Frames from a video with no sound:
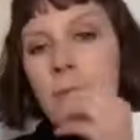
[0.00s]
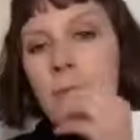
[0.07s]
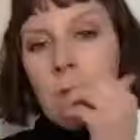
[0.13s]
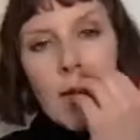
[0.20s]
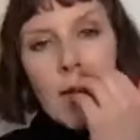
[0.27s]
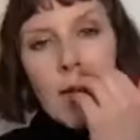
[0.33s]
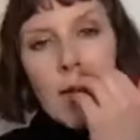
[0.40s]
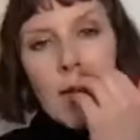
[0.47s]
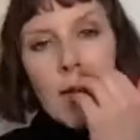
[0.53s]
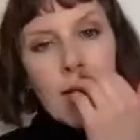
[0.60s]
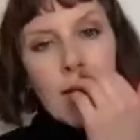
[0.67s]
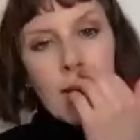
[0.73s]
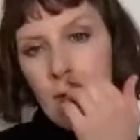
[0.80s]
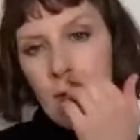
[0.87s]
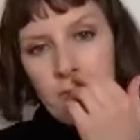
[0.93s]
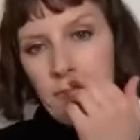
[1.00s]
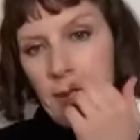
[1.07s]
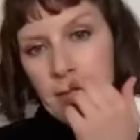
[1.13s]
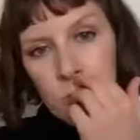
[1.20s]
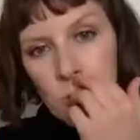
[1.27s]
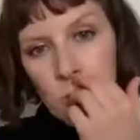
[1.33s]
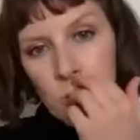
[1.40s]
even like a little bit of a
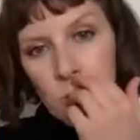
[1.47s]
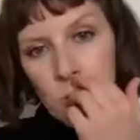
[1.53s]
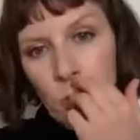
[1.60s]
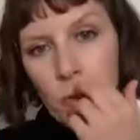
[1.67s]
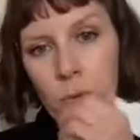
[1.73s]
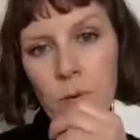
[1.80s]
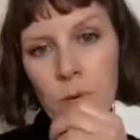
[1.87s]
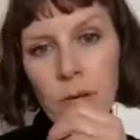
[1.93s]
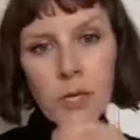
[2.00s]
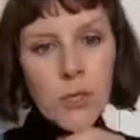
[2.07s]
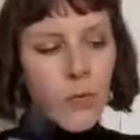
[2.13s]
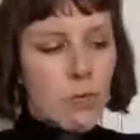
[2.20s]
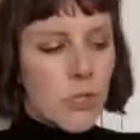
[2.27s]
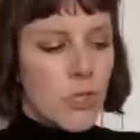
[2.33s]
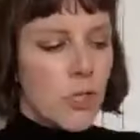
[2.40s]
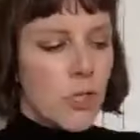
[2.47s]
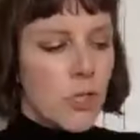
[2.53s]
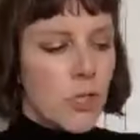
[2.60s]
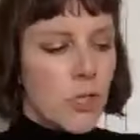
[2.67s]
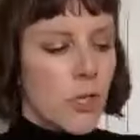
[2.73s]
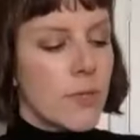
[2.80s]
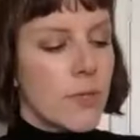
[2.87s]
face oil you could
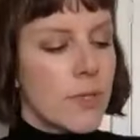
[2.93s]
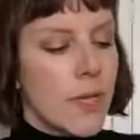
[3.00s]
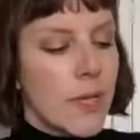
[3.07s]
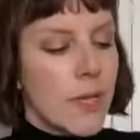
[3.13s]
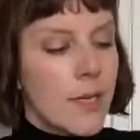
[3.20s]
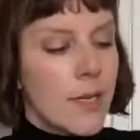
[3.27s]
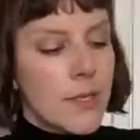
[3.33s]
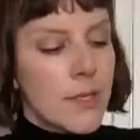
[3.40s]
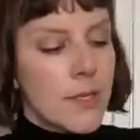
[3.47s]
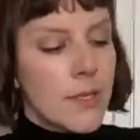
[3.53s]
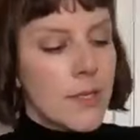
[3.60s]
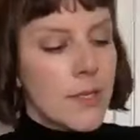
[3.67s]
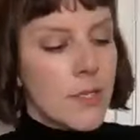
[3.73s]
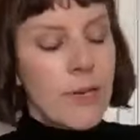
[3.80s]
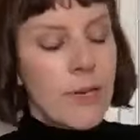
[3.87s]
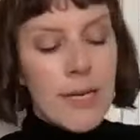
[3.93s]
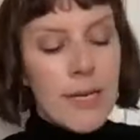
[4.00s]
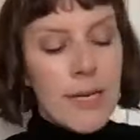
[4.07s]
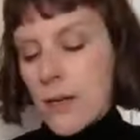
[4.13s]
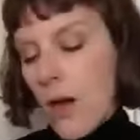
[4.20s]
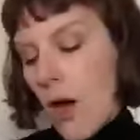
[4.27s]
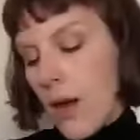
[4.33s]
use to
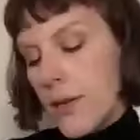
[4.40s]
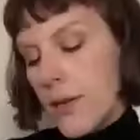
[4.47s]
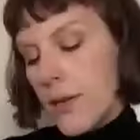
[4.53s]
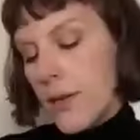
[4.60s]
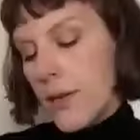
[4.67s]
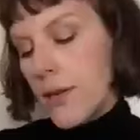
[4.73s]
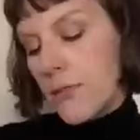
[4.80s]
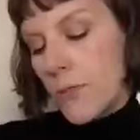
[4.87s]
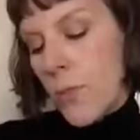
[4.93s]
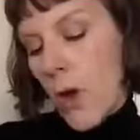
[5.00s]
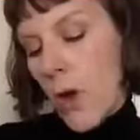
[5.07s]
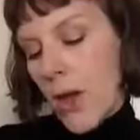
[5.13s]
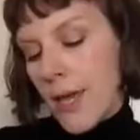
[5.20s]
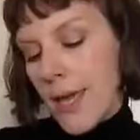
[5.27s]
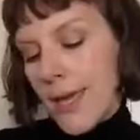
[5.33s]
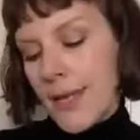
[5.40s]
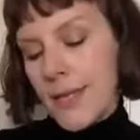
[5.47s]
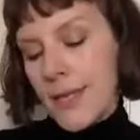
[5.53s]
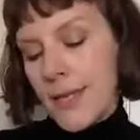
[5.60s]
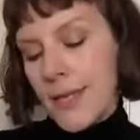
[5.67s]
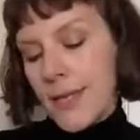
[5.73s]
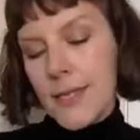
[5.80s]
really kind of work it
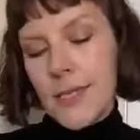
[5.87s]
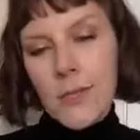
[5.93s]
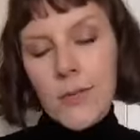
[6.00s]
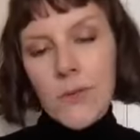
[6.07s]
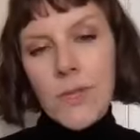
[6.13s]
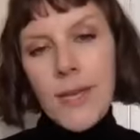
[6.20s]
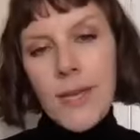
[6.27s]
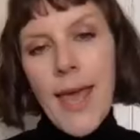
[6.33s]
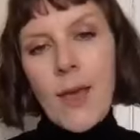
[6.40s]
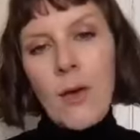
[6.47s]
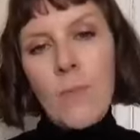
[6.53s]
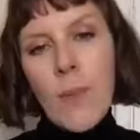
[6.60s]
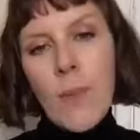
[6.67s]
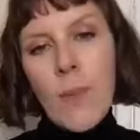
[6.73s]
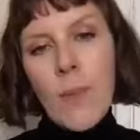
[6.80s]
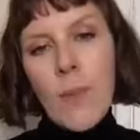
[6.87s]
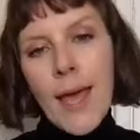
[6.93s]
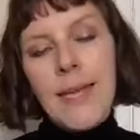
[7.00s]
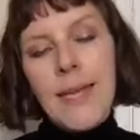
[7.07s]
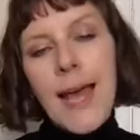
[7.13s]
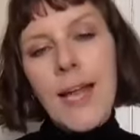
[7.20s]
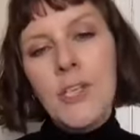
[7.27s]
into the nail bed.
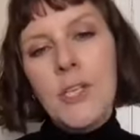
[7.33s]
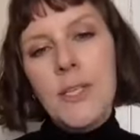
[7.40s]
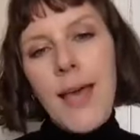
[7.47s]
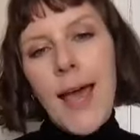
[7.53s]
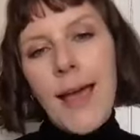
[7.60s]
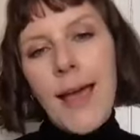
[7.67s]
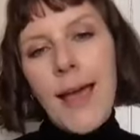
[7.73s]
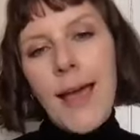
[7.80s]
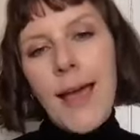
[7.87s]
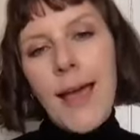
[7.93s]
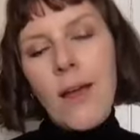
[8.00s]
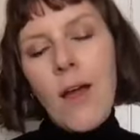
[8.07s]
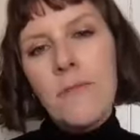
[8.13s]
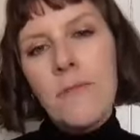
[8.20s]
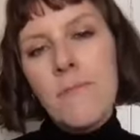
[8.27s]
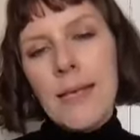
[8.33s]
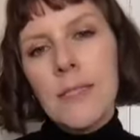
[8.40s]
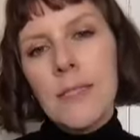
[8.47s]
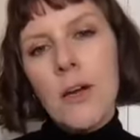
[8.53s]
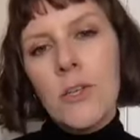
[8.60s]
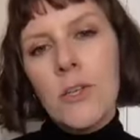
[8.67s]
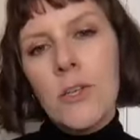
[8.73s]
And actually that kind of
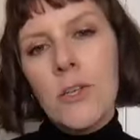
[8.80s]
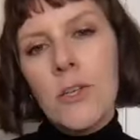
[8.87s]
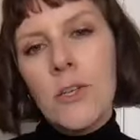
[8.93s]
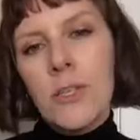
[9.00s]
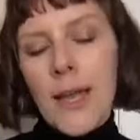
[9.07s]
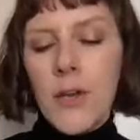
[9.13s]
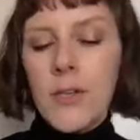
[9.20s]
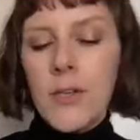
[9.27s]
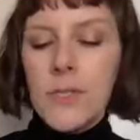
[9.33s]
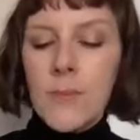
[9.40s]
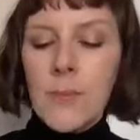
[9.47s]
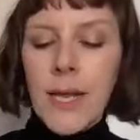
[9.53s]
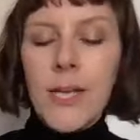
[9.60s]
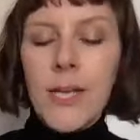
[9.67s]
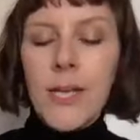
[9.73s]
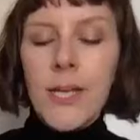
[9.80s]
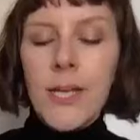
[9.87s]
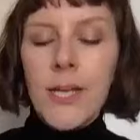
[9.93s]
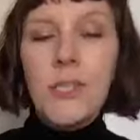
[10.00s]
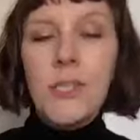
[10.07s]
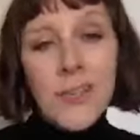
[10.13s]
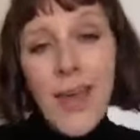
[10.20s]
massage, that kind of
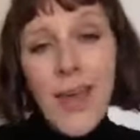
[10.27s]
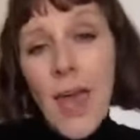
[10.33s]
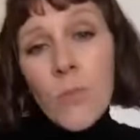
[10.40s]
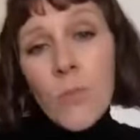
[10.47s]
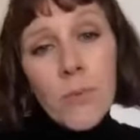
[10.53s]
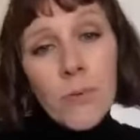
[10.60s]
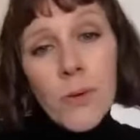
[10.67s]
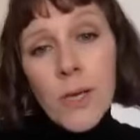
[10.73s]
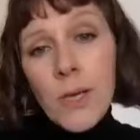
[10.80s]
stimulation can help